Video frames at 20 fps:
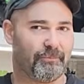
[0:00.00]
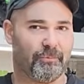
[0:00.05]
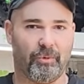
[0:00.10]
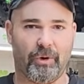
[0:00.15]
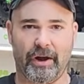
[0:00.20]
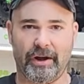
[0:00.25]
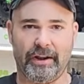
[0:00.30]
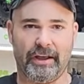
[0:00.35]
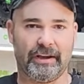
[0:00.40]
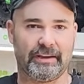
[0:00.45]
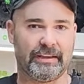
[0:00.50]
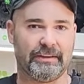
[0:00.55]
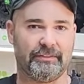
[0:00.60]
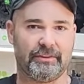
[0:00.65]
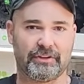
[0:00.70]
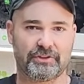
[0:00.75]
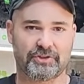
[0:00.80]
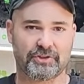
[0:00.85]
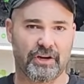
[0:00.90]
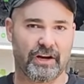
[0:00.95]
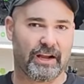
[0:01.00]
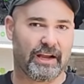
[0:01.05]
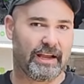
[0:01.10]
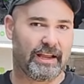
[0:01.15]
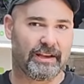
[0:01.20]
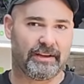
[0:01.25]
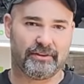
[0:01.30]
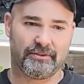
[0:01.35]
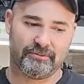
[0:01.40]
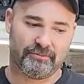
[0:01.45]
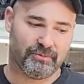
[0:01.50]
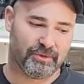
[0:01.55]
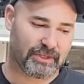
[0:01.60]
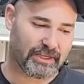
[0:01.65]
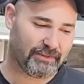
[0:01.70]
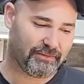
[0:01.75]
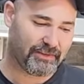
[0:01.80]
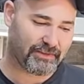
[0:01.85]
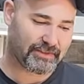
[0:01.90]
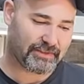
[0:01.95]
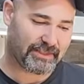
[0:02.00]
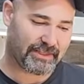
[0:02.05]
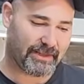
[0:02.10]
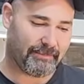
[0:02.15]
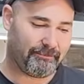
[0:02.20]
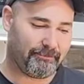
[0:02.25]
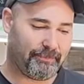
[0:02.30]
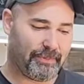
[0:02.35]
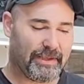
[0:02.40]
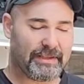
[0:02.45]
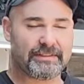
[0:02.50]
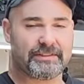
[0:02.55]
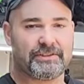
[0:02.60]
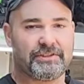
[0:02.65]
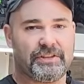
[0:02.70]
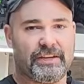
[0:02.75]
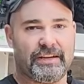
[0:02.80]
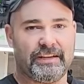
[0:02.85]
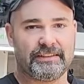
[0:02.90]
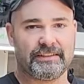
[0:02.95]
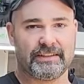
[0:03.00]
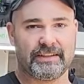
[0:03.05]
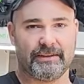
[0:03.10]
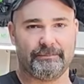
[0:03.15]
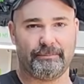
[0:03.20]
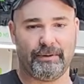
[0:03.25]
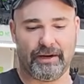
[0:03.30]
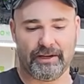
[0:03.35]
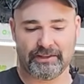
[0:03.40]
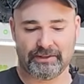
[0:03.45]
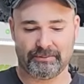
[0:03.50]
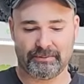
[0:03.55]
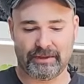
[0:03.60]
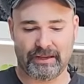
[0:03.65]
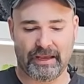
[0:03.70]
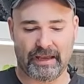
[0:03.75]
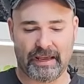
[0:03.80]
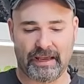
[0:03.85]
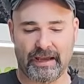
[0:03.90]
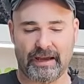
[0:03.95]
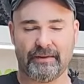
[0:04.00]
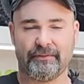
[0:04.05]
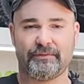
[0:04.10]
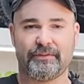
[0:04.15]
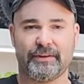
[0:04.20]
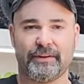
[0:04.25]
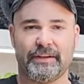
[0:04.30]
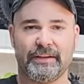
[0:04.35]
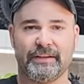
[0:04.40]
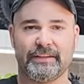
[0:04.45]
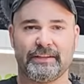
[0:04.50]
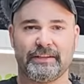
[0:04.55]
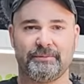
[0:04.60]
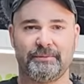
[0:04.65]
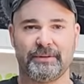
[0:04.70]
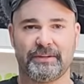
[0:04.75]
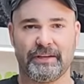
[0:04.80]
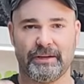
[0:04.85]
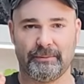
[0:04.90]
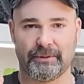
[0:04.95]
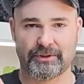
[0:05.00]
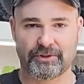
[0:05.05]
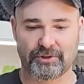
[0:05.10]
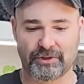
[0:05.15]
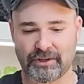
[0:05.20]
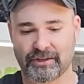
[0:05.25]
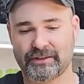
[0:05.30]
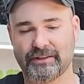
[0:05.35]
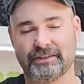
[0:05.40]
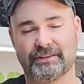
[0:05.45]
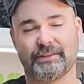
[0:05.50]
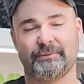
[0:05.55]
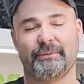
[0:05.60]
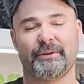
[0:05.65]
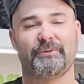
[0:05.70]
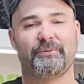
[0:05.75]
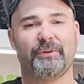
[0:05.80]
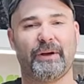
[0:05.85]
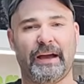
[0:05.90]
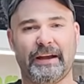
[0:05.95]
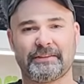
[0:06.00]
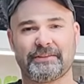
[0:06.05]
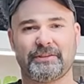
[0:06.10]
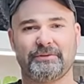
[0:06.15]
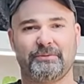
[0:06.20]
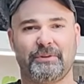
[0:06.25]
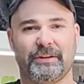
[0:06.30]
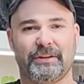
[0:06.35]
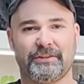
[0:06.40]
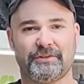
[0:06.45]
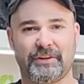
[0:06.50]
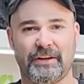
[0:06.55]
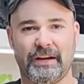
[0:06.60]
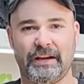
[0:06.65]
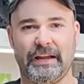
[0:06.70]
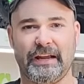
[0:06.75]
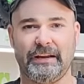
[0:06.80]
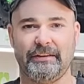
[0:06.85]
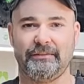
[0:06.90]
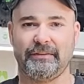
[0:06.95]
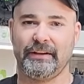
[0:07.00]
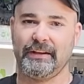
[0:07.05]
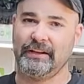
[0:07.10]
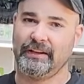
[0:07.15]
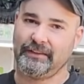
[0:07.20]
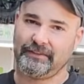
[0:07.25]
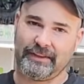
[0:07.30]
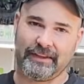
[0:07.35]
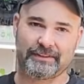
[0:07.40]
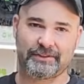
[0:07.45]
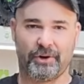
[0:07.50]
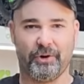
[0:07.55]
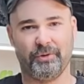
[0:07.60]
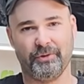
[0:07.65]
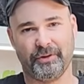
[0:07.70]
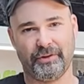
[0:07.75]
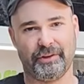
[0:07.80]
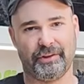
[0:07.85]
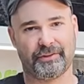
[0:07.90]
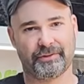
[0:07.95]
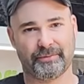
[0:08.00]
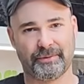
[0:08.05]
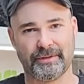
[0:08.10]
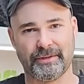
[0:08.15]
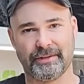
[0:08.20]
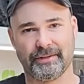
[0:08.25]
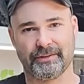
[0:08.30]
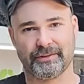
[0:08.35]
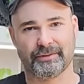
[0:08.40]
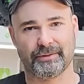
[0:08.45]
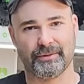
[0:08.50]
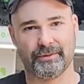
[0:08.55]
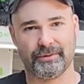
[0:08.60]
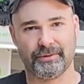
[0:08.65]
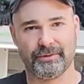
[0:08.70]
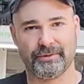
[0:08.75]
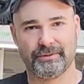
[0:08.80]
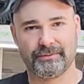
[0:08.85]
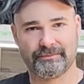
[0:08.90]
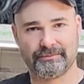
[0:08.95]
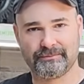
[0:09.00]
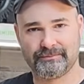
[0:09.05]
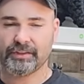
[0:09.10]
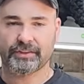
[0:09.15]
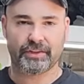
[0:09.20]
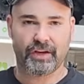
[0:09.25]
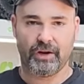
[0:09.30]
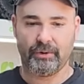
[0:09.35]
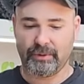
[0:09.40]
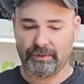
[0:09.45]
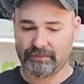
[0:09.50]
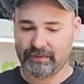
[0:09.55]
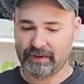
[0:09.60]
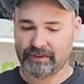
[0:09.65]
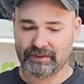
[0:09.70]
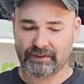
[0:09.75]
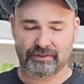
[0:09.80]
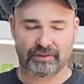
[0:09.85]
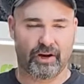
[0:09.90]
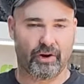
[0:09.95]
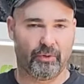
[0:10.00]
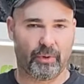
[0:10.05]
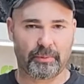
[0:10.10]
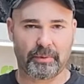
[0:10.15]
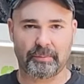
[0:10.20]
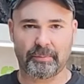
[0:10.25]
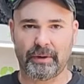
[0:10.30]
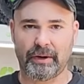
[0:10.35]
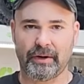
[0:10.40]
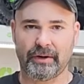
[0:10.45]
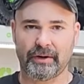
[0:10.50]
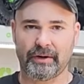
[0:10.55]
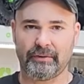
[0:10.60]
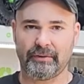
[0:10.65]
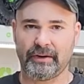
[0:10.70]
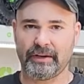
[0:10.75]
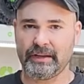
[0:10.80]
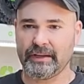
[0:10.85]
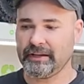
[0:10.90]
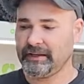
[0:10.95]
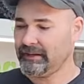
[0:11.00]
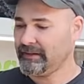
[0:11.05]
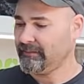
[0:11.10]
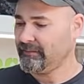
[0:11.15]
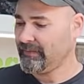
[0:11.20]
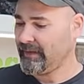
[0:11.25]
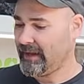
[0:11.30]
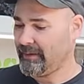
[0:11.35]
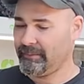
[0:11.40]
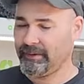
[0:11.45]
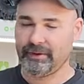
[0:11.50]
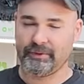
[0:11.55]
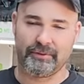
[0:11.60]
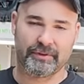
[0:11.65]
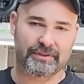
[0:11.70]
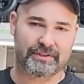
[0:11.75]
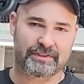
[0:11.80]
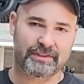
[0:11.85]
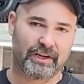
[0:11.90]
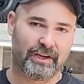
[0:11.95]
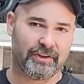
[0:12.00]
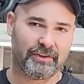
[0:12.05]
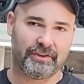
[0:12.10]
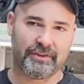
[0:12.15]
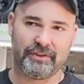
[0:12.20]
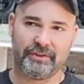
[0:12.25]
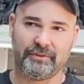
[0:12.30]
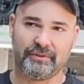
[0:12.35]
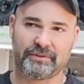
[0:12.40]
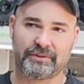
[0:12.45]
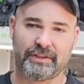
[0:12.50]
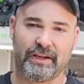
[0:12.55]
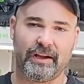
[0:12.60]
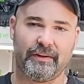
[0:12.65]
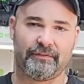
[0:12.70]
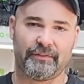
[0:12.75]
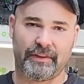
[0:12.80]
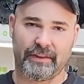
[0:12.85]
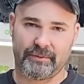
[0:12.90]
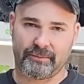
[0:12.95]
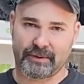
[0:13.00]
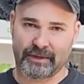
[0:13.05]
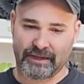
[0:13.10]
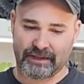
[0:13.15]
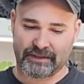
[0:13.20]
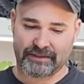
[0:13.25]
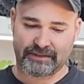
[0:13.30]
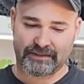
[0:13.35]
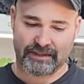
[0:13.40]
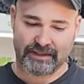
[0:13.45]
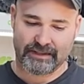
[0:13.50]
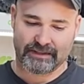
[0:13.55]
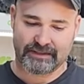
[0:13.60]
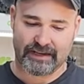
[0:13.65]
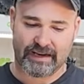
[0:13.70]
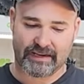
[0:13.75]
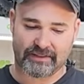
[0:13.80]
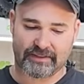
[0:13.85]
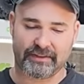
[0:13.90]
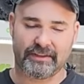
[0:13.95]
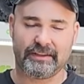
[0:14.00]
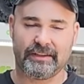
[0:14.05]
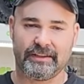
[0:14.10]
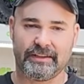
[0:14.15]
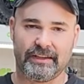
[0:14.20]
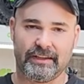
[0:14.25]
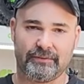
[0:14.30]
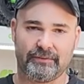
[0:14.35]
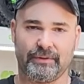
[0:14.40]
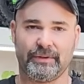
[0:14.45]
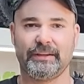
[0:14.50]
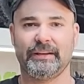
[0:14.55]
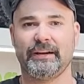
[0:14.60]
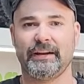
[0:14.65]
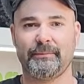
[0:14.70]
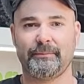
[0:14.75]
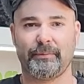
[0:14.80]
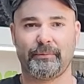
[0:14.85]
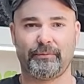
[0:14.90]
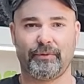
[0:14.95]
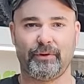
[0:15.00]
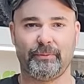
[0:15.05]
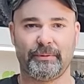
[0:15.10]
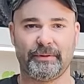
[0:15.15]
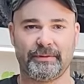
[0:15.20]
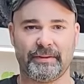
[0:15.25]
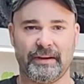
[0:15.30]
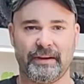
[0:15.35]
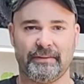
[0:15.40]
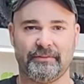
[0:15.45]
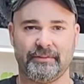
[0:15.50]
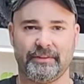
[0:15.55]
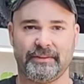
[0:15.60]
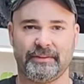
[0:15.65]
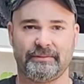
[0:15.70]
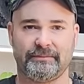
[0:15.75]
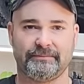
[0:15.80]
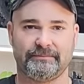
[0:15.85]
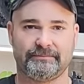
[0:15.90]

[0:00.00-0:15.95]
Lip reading: why not give it a try? We'll give this thing the best chance it can possibly have to become a truck that somebody will actually want to drive that's older than 3 years old. So we've got this all ripped apart already. I'm going to install the new stuff, and then we're going to see exactly if we get any performance out of it.